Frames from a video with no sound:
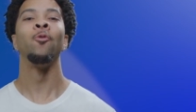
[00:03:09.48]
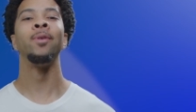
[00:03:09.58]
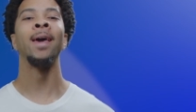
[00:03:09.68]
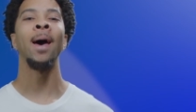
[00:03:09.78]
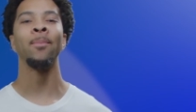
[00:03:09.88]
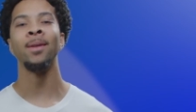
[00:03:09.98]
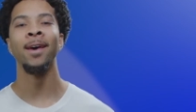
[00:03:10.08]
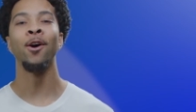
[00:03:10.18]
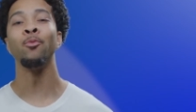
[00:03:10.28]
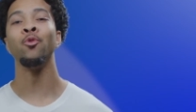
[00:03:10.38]
We'll be happy
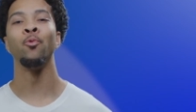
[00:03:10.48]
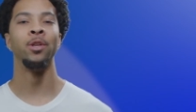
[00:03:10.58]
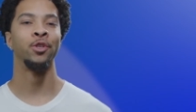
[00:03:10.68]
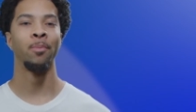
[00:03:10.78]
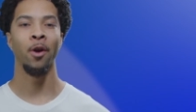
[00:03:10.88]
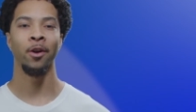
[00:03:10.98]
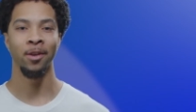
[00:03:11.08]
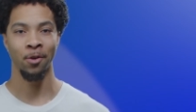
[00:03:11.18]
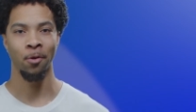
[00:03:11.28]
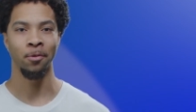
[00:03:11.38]
to help you reach your
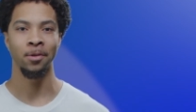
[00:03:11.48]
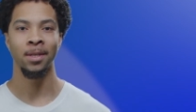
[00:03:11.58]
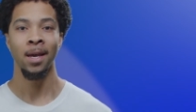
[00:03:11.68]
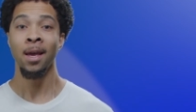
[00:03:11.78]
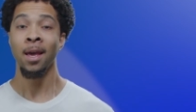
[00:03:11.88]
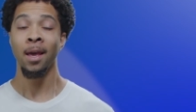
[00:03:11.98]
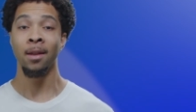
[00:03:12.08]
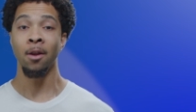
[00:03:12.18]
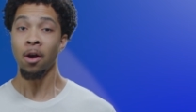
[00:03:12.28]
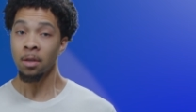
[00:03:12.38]
marketing goals.
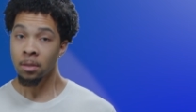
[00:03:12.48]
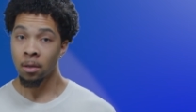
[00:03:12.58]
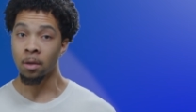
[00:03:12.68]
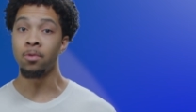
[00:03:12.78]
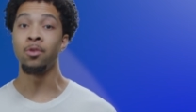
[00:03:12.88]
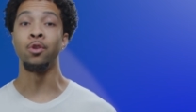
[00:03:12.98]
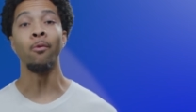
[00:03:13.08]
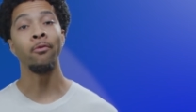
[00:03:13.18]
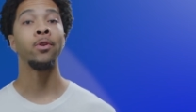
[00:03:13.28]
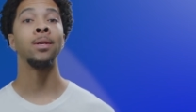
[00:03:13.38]
And also,
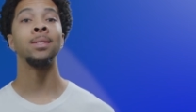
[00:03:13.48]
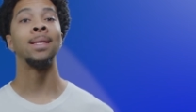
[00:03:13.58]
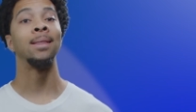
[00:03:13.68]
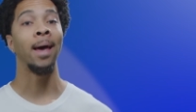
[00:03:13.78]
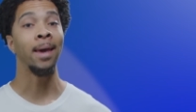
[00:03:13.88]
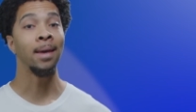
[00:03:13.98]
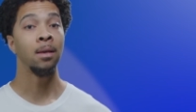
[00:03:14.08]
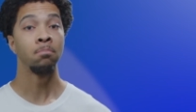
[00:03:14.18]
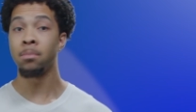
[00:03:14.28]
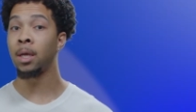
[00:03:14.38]
don't forget to
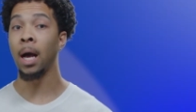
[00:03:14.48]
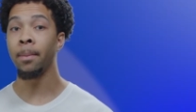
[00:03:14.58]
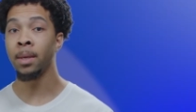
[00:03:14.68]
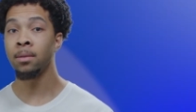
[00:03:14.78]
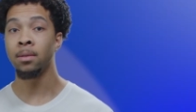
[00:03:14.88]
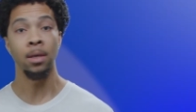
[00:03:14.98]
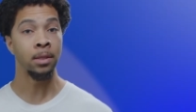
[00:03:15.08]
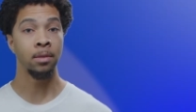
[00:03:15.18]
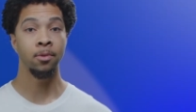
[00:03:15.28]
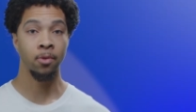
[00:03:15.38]
like, comment,
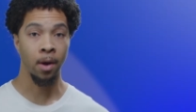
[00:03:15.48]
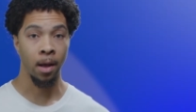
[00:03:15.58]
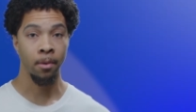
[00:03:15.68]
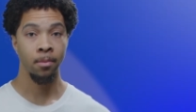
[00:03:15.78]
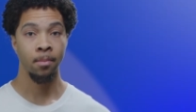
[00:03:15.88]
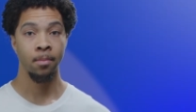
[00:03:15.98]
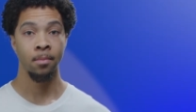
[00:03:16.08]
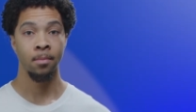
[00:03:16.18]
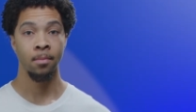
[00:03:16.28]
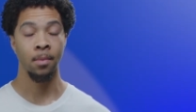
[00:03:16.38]
and subscribe.
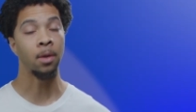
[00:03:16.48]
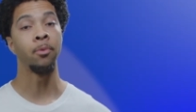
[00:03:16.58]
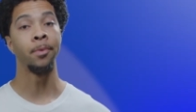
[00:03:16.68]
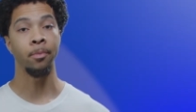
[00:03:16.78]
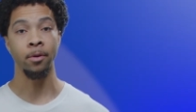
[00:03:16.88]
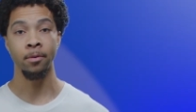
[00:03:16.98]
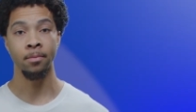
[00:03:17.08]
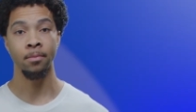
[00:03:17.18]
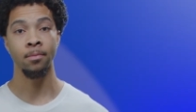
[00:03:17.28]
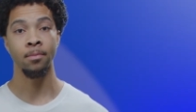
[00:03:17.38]
And remember,
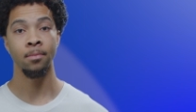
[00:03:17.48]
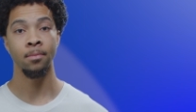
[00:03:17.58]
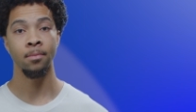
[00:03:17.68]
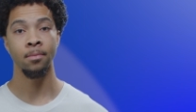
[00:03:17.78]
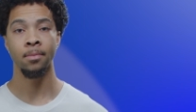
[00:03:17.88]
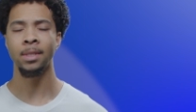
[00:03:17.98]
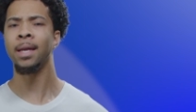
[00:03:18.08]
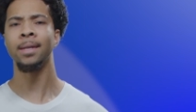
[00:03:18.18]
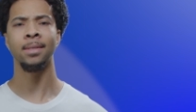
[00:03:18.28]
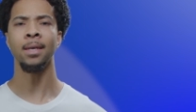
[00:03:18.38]
it's
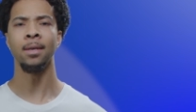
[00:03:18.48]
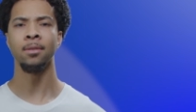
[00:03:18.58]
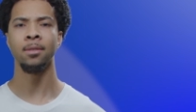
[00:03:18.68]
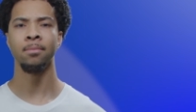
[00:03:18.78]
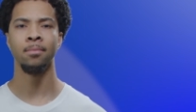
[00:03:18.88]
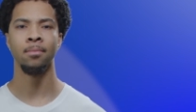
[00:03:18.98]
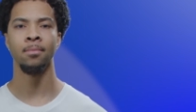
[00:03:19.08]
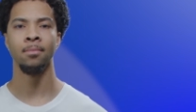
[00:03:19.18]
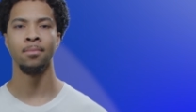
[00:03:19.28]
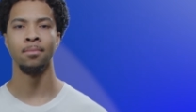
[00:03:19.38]
not sales,
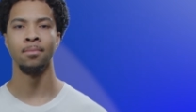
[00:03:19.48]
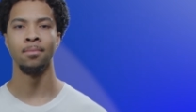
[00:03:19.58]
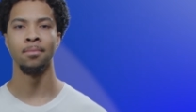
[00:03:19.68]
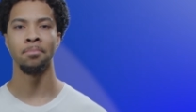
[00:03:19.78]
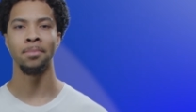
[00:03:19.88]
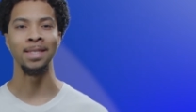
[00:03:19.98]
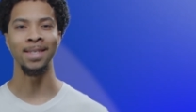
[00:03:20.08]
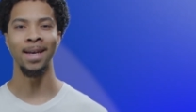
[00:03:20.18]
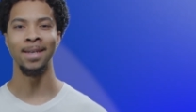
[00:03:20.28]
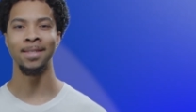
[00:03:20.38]
it's
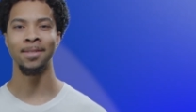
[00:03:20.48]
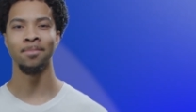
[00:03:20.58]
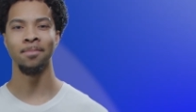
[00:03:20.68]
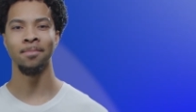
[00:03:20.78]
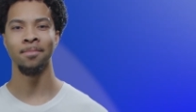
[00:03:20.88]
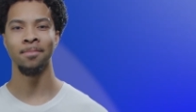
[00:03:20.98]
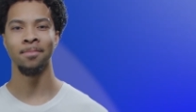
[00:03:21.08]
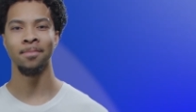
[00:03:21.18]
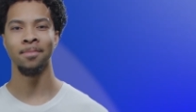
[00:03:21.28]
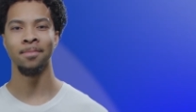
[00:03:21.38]
science.
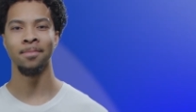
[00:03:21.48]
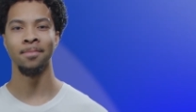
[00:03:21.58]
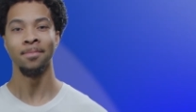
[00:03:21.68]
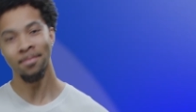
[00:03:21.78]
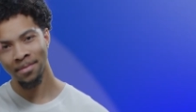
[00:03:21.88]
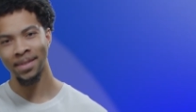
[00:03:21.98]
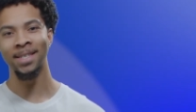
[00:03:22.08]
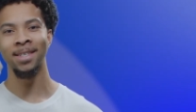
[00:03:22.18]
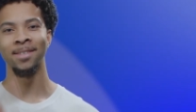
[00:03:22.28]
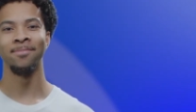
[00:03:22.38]

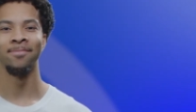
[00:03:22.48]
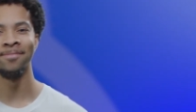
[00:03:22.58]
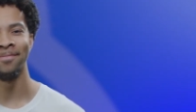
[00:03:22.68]
See ya.